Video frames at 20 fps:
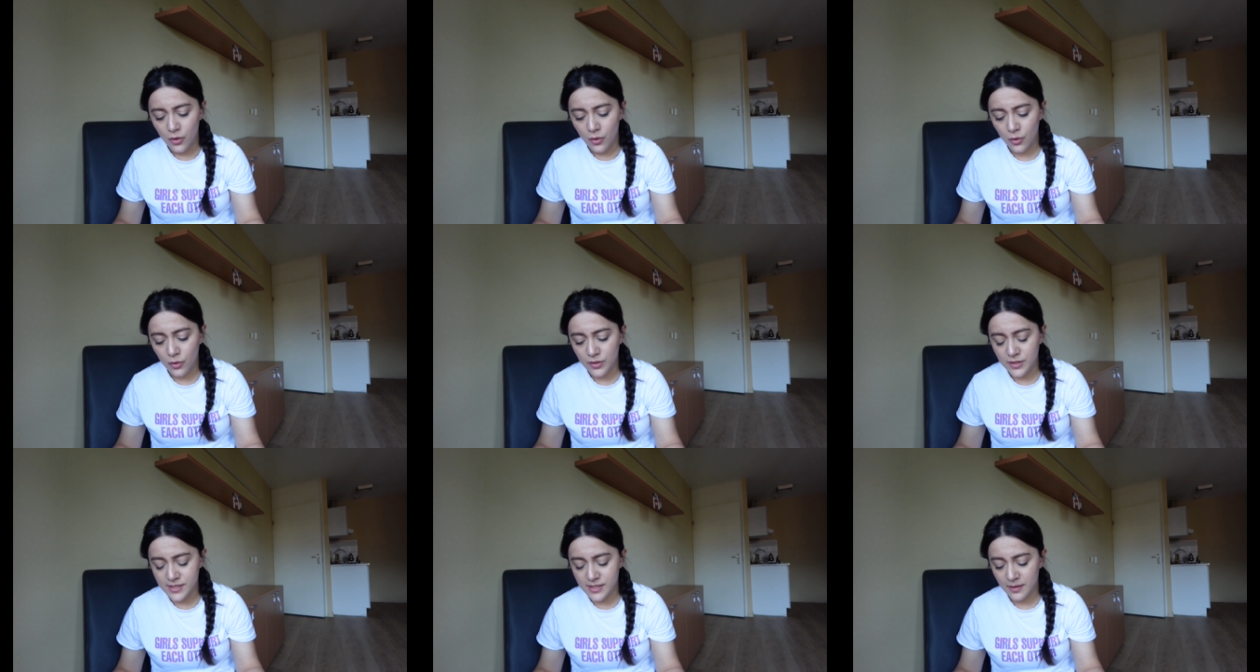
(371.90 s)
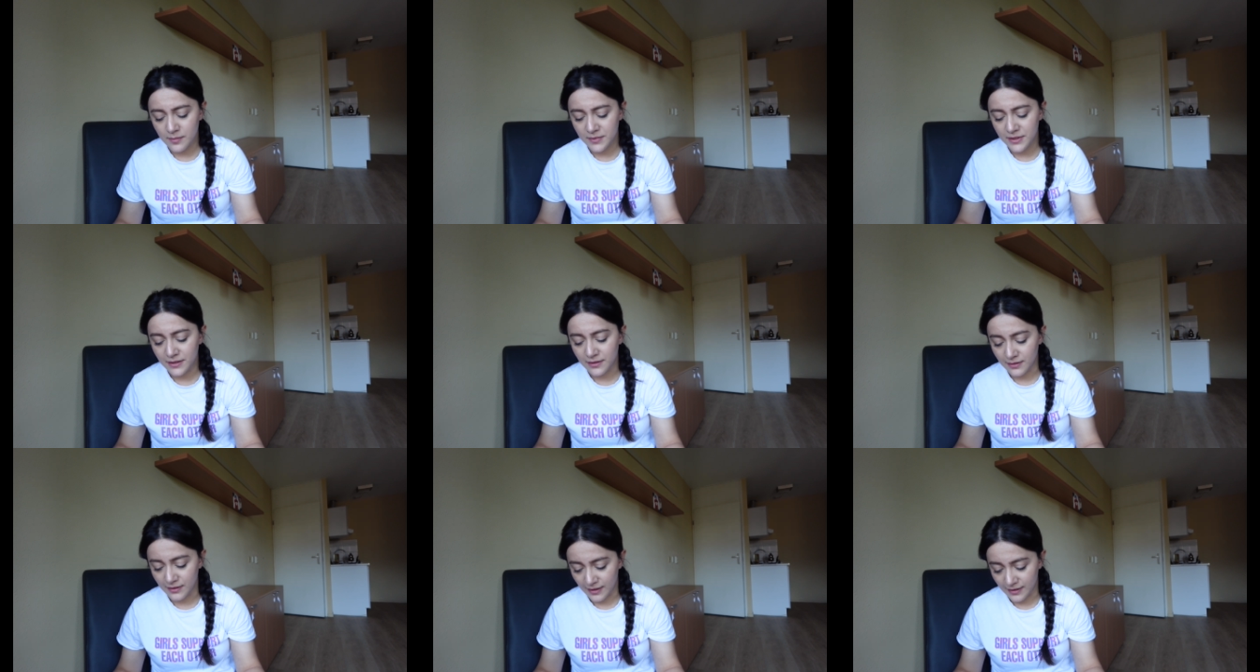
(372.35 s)
or
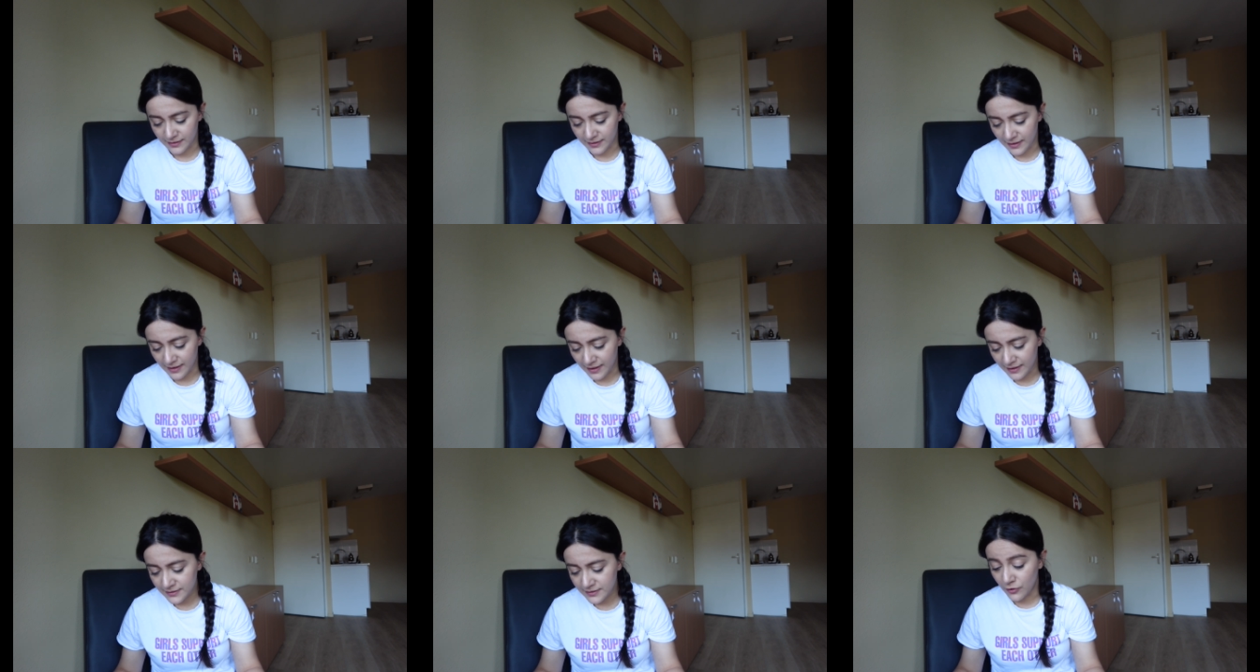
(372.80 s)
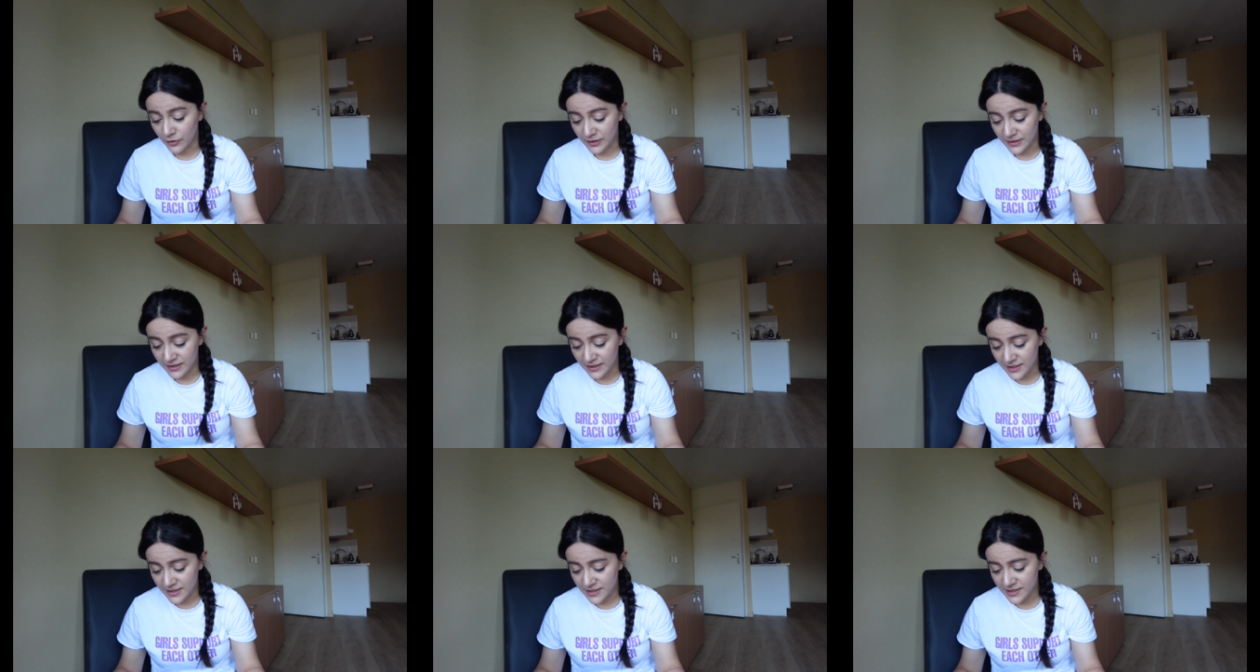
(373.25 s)
something like that. For
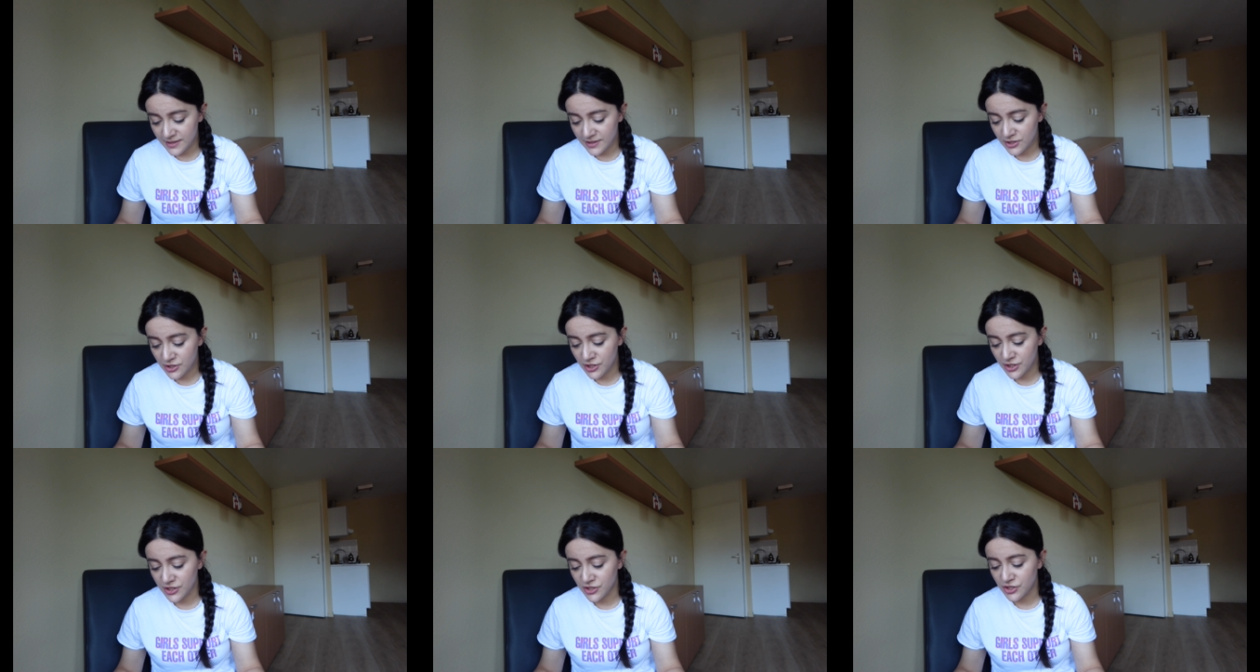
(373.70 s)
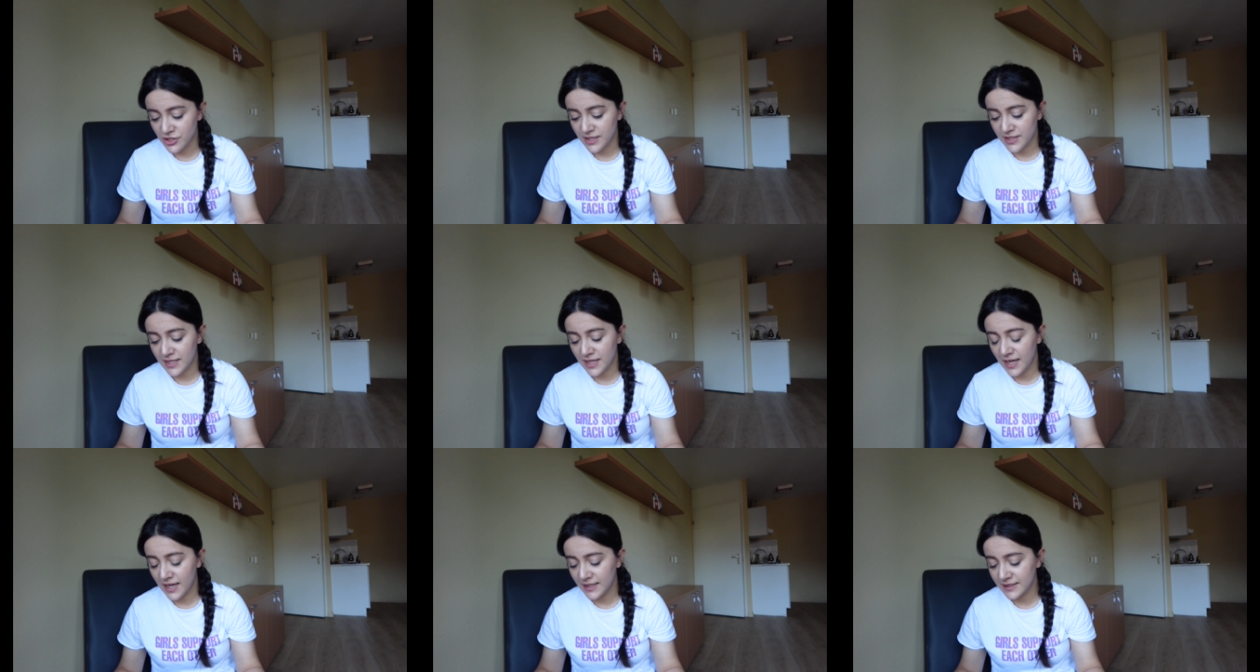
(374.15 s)
this, she
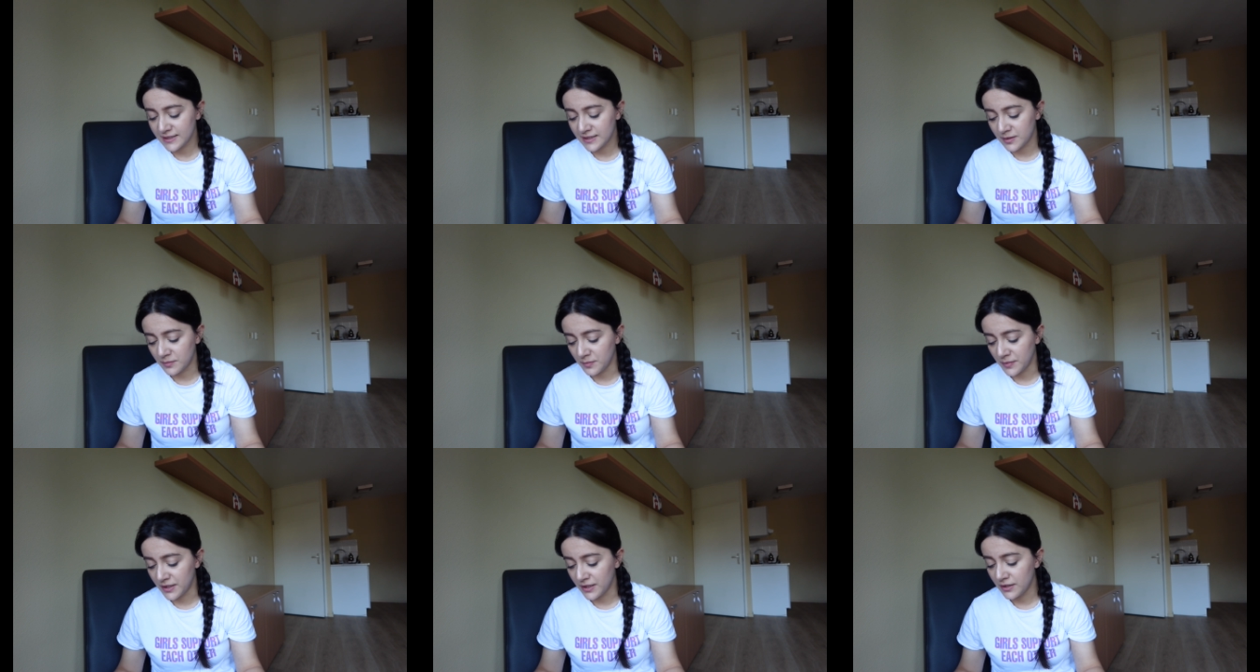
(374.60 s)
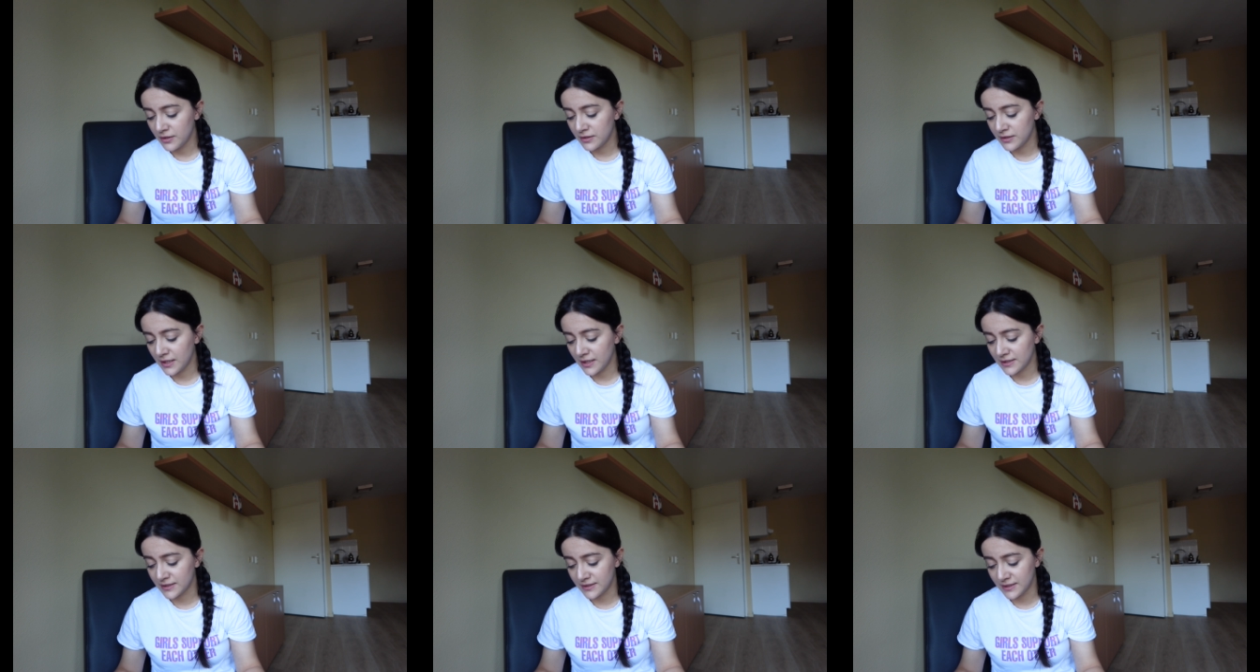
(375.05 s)
just asked me,
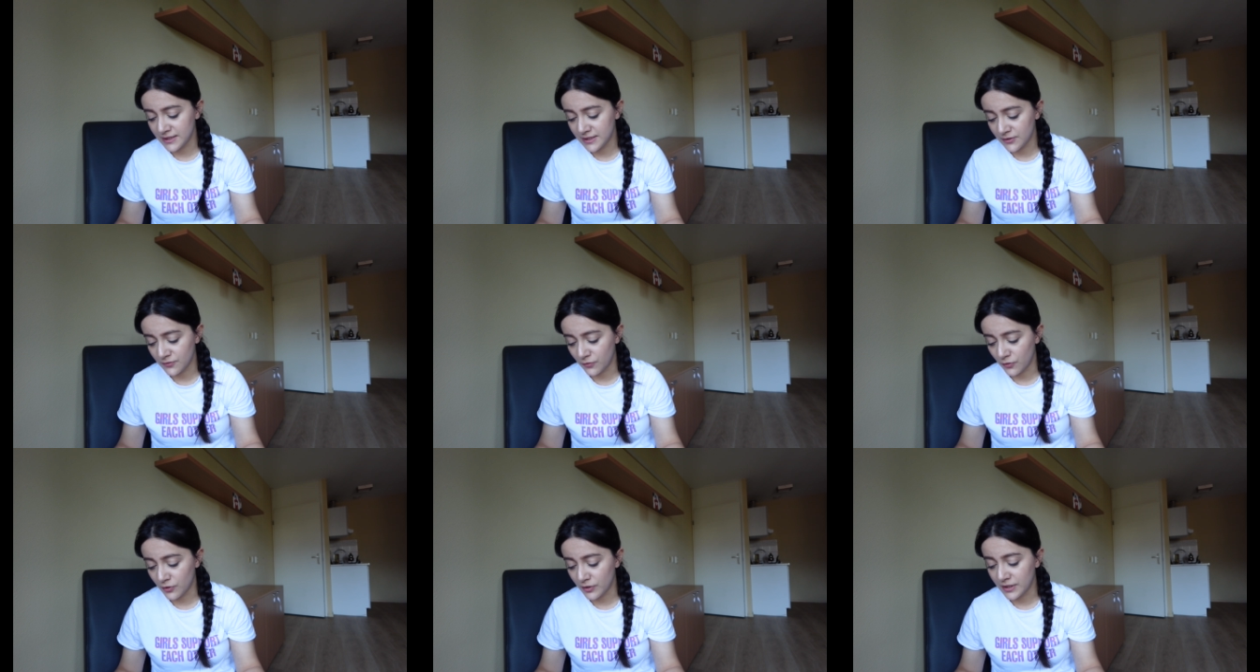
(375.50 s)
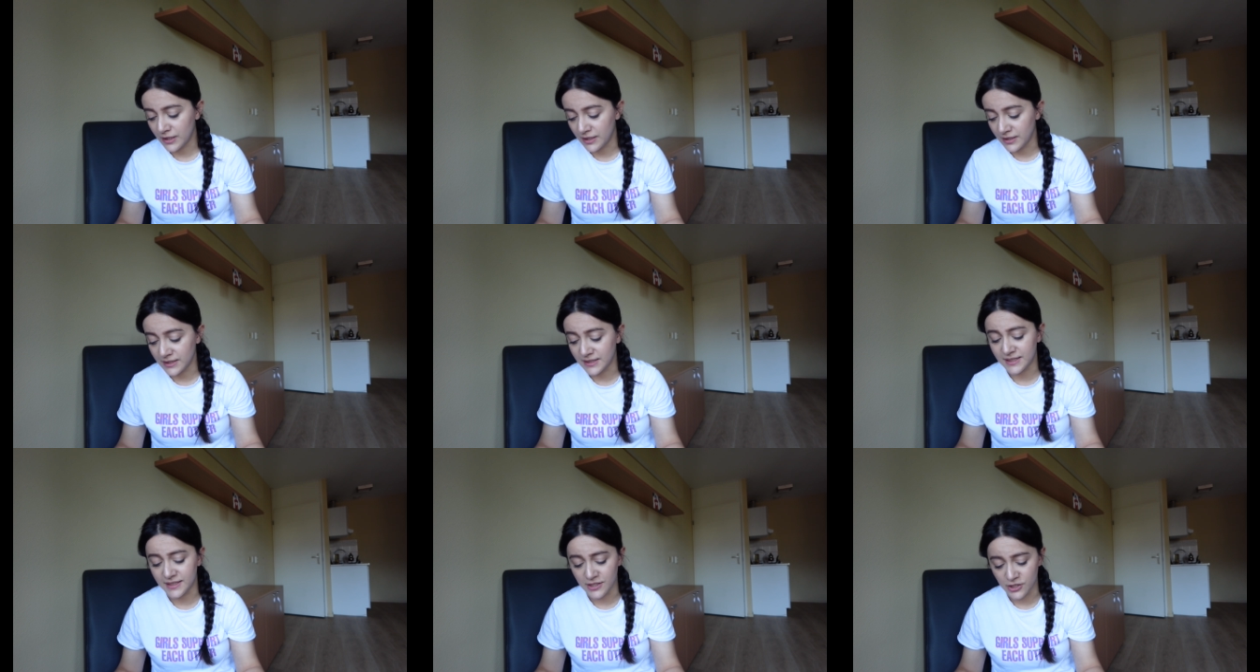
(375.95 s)
does this work
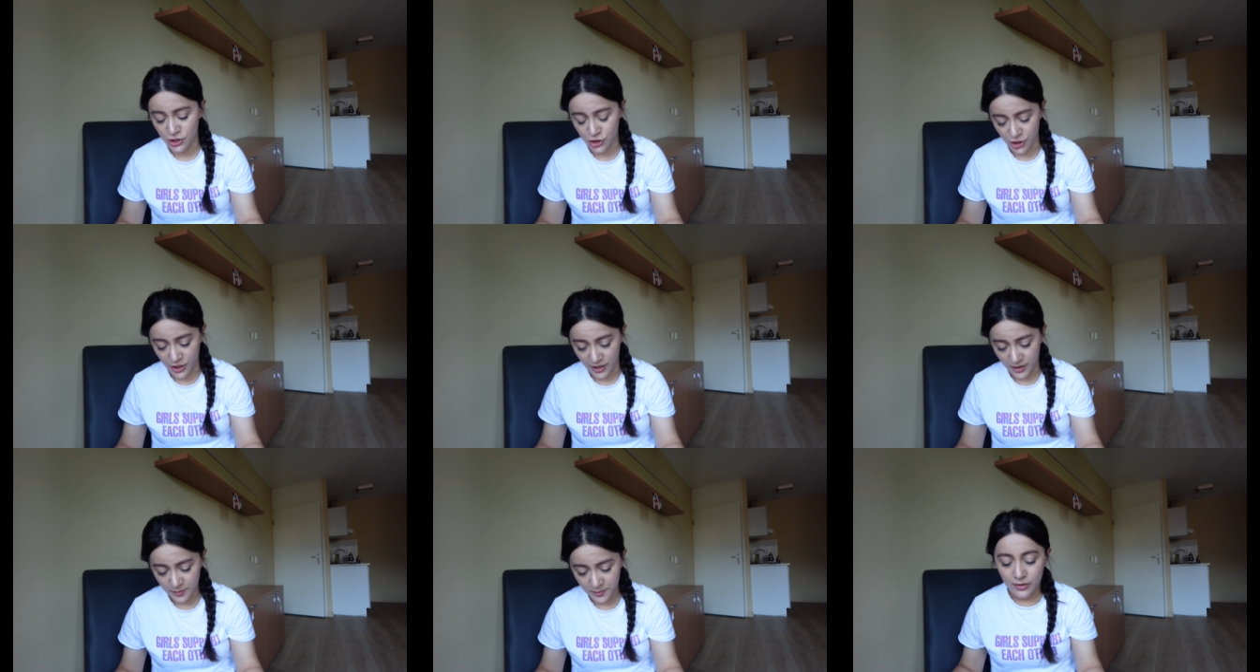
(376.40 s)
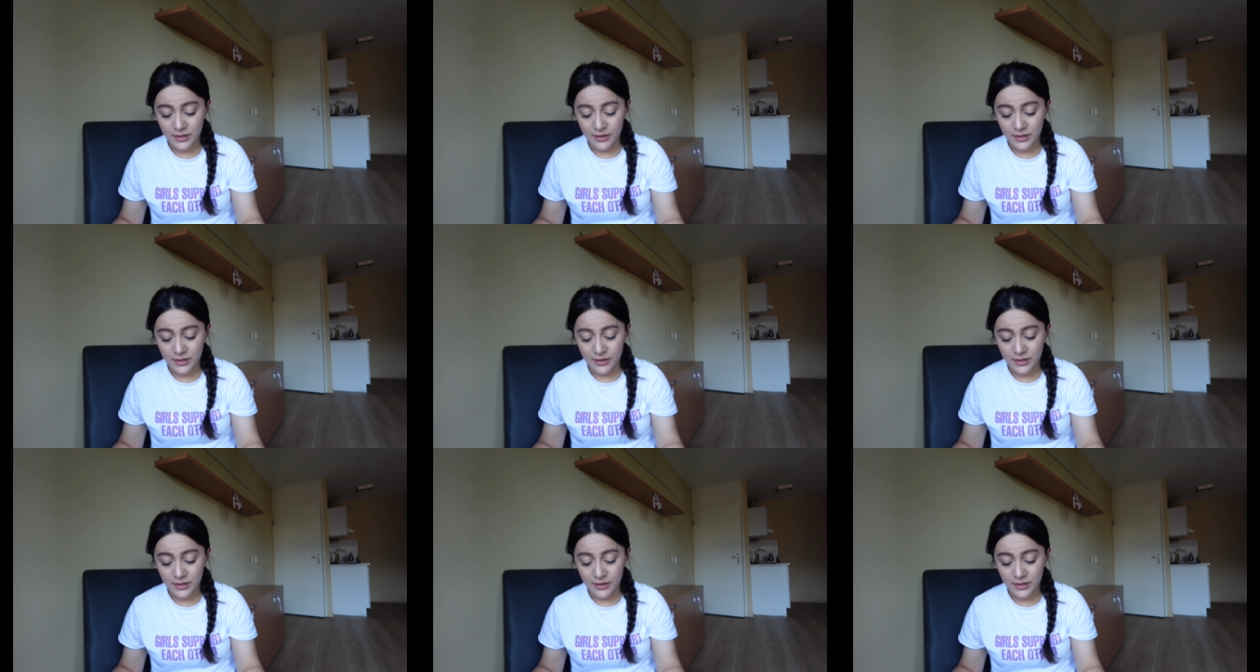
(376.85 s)
in C sharp?